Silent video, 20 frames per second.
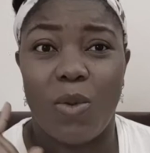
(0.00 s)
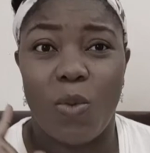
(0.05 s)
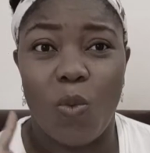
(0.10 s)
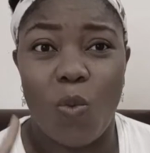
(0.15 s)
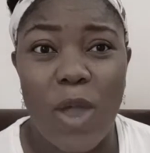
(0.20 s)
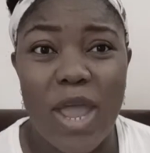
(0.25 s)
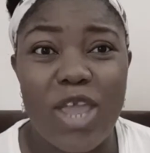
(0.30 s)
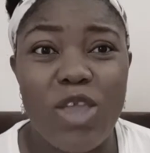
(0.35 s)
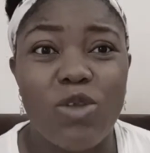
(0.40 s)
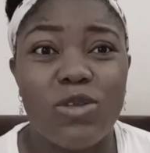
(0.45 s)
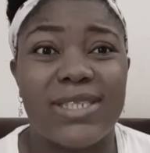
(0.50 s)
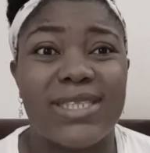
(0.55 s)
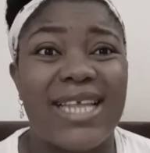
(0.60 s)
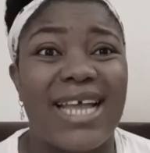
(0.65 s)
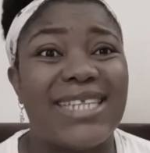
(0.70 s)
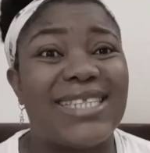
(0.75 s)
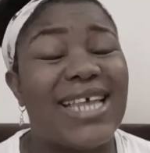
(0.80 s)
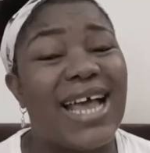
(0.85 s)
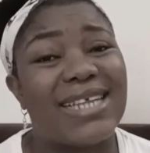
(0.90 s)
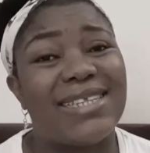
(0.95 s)
When you
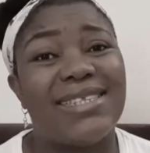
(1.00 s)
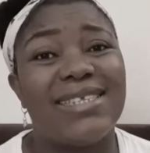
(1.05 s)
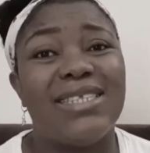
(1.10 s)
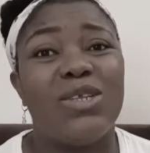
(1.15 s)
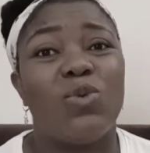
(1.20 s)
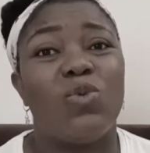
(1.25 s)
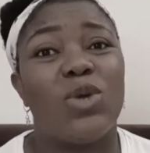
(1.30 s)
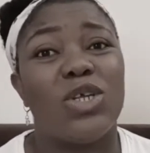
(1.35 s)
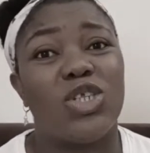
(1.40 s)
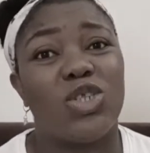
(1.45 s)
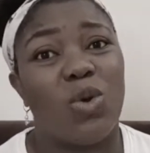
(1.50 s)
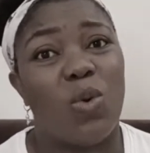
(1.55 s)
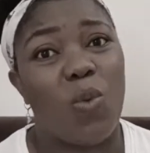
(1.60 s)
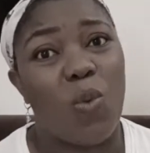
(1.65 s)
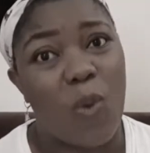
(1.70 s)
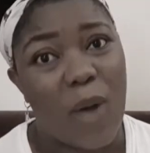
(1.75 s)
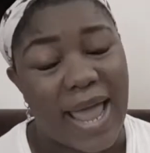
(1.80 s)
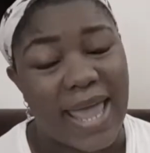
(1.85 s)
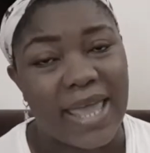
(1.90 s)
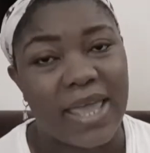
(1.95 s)
start asking the
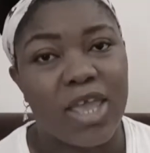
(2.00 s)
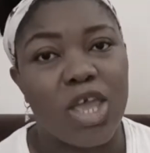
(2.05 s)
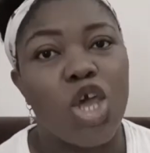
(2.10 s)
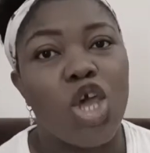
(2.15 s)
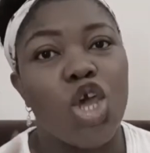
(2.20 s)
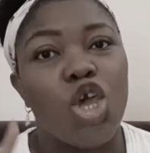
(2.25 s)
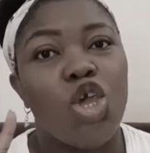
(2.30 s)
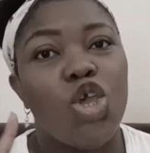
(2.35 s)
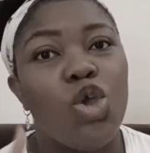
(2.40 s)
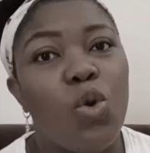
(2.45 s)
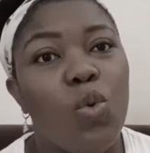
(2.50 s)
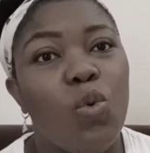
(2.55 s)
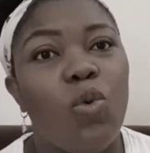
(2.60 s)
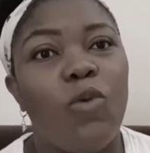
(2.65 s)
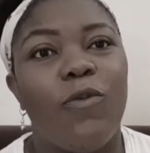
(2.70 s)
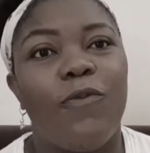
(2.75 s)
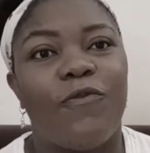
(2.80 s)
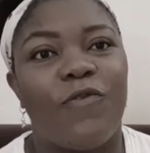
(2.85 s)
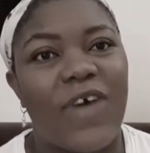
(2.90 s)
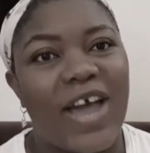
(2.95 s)
question why, you
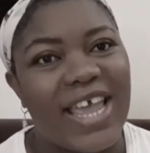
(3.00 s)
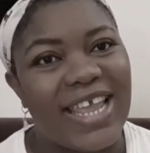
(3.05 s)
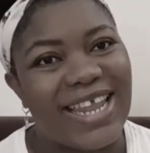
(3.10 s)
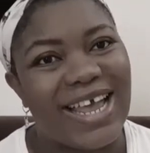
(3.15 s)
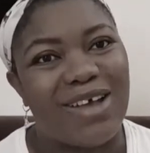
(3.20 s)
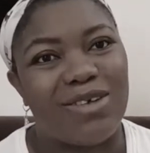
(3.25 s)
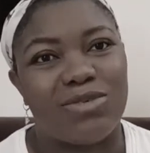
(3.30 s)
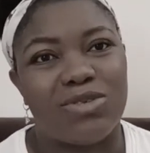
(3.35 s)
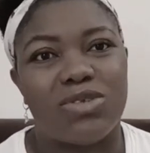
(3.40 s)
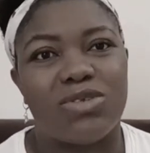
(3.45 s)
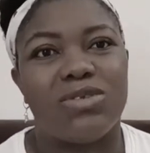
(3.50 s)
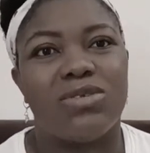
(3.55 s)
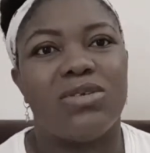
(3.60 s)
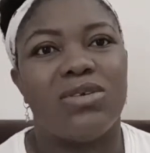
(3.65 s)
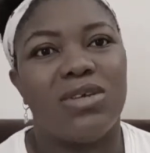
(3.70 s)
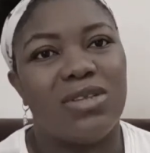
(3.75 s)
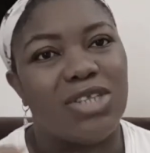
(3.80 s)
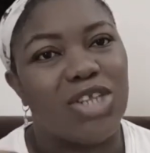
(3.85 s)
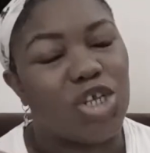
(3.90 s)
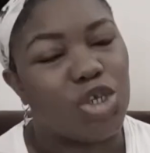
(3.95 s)
will find out
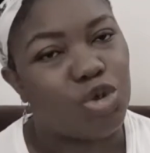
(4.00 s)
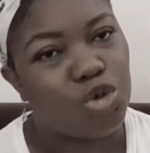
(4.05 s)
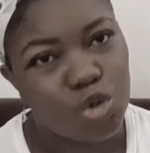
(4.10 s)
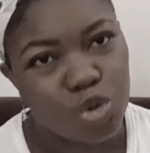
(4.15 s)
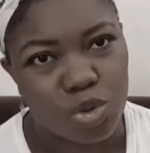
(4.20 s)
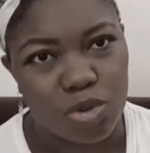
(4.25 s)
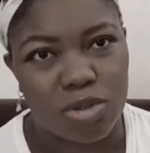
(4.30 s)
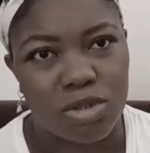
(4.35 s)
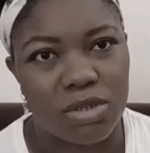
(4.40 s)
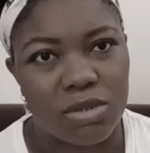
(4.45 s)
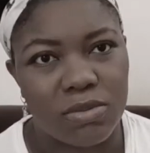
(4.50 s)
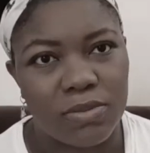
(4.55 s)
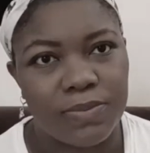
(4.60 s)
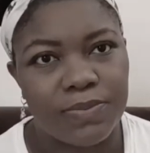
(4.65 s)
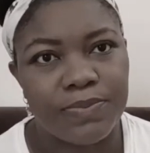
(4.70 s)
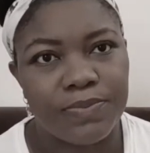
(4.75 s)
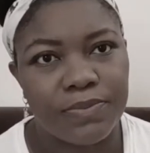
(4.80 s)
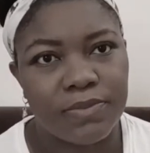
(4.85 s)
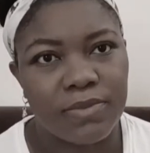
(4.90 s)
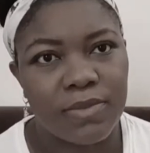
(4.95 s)
the truth
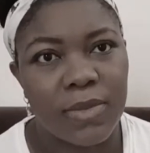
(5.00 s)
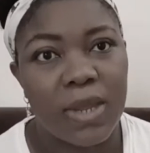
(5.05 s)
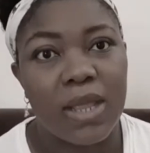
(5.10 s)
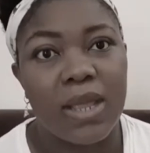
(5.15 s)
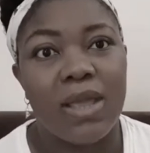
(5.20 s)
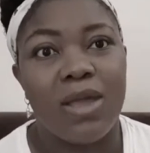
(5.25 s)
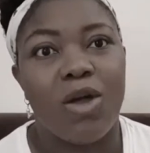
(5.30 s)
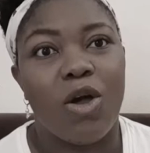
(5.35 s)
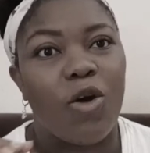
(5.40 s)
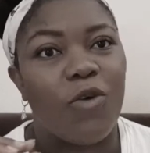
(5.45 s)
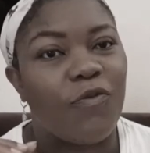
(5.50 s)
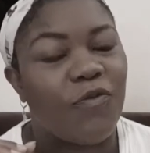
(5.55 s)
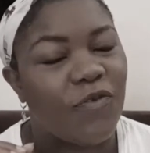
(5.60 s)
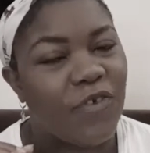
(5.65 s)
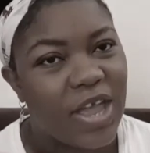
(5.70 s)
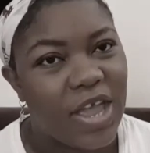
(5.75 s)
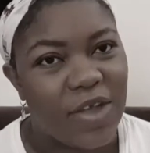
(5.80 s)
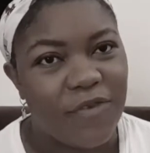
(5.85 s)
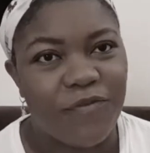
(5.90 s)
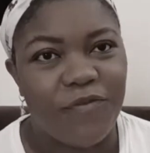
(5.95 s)
of
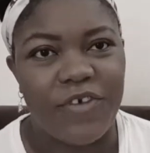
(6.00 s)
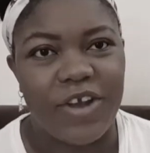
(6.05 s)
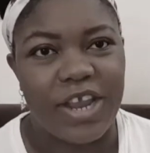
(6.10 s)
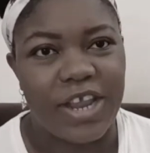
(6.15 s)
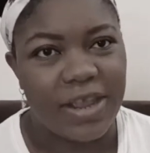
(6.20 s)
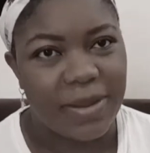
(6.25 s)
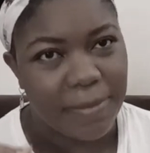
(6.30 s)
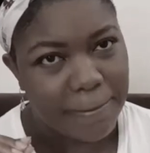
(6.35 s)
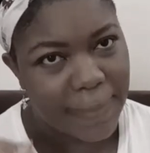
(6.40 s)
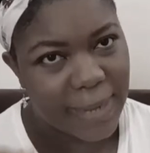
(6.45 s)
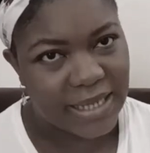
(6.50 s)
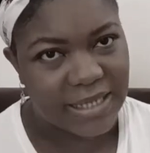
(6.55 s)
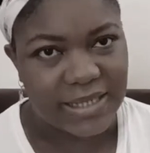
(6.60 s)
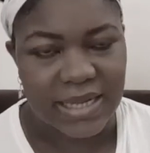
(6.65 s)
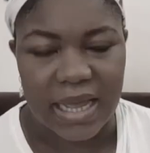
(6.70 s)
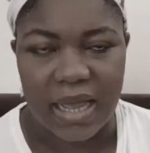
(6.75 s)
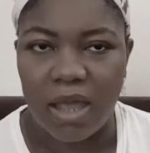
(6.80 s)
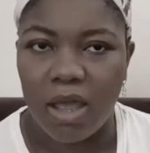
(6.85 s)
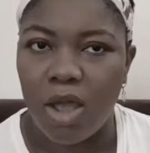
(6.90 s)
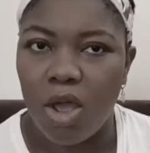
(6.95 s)
every
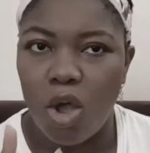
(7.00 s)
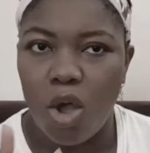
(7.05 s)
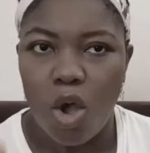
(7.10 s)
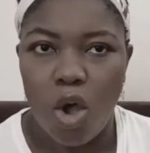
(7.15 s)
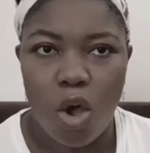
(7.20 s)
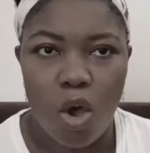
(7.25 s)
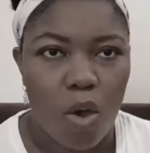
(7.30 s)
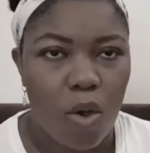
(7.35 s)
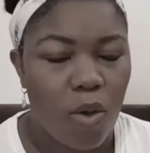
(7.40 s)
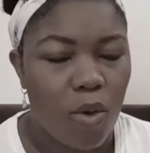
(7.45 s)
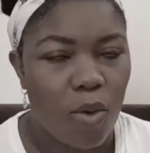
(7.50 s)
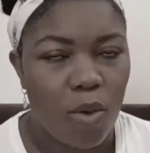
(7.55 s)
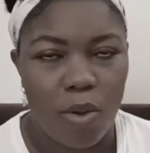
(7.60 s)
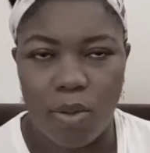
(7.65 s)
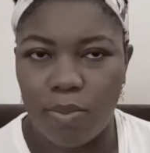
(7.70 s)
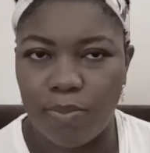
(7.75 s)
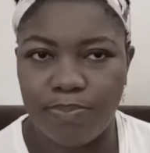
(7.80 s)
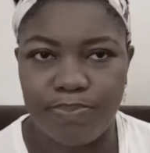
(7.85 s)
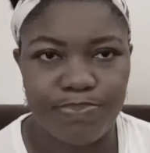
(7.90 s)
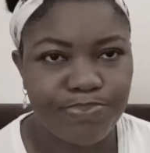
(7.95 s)
matter or
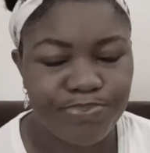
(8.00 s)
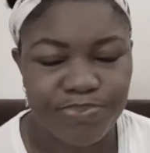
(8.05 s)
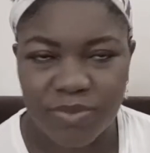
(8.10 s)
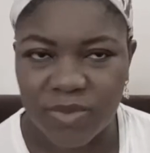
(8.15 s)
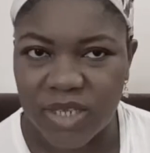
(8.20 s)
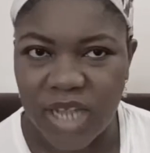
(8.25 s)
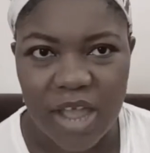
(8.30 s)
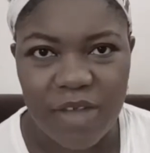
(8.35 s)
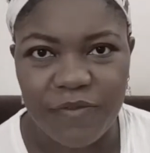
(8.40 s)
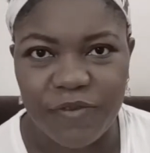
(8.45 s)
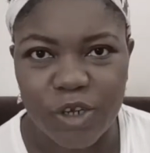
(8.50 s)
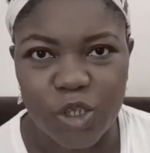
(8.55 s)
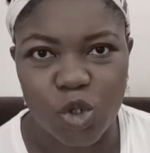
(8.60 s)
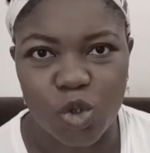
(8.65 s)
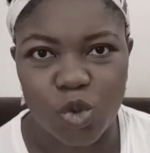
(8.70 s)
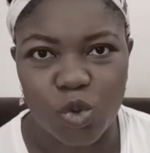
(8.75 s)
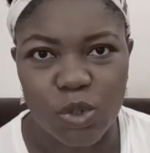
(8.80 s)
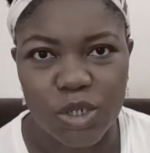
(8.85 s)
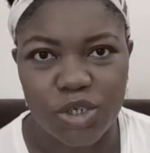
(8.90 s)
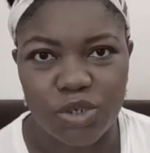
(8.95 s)
every
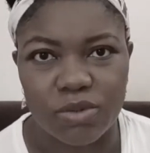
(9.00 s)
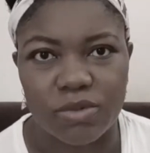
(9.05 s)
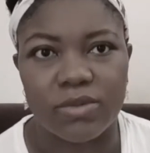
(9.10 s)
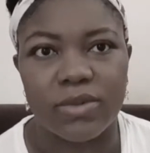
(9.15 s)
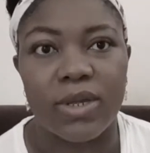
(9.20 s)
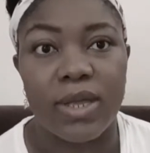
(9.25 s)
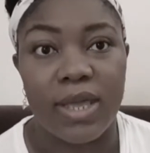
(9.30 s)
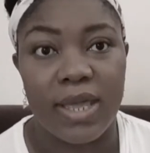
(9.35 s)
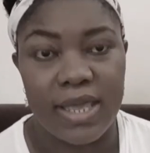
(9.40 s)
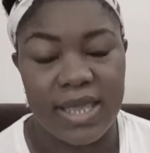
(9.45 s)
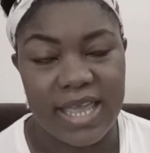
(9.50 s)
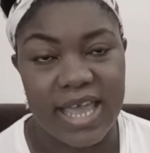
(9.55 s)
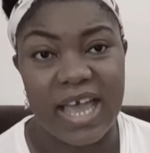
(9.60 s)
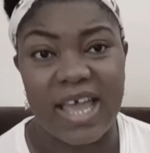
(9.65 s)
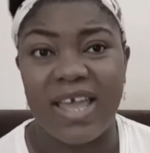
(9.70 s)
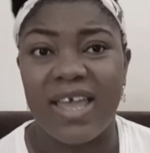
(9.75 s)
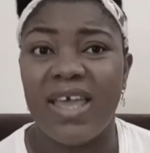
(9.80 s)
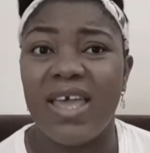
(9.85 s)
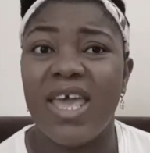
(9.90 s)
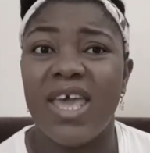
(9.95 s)
situation.
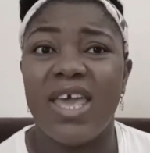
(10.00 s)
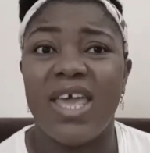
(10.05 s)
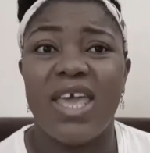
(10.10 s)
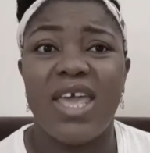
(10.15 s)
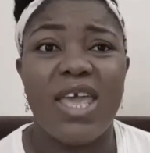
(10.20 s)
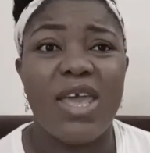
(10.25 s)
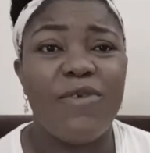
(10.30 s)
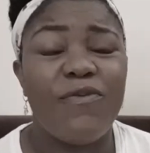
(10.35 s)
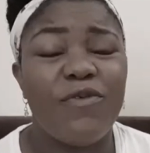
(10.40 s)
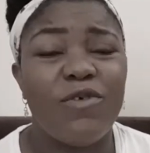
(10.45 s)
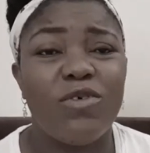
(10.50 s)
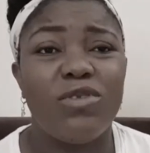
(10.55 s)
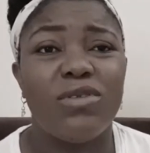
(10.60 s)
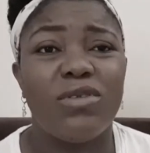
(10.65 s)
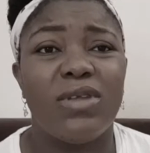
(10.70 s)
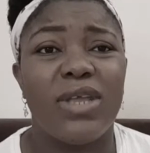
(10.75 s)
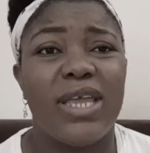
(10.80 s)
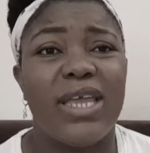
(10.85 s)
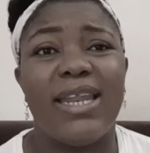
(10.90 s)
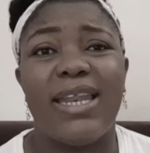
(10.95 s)
Yeah,
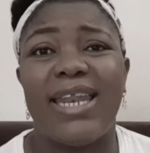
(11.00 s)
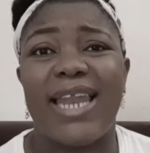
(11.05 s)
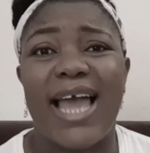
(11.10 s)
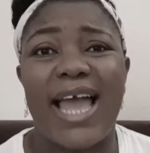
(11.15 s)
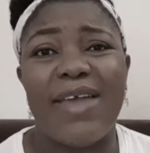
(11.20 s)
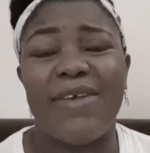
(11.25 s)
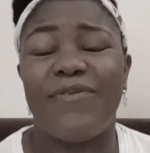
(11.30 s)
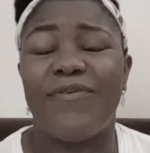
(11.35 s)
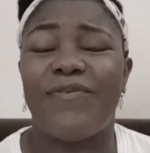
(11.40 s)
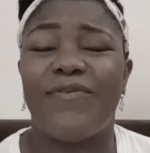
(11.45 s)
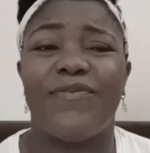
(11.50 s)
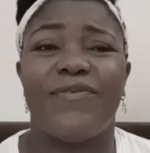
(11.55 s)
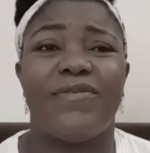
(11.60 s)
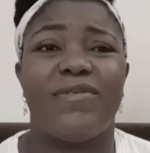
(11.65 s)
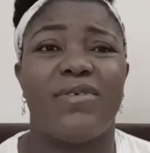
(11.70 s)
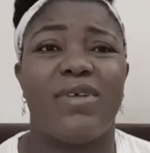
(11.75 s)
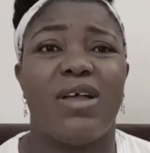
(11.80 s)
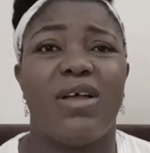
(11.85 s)
even in life